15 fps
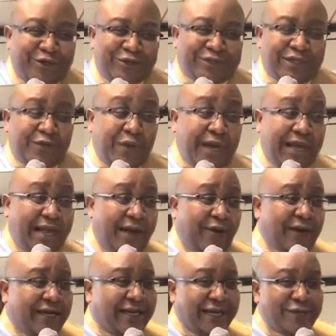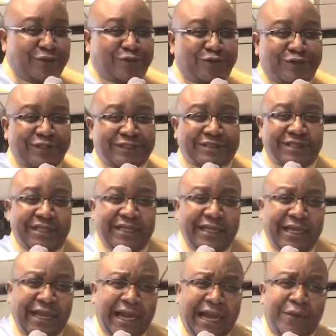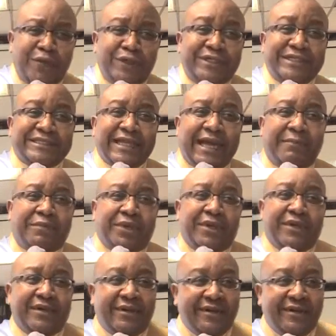you say, Well, how can I do this? How will this happen?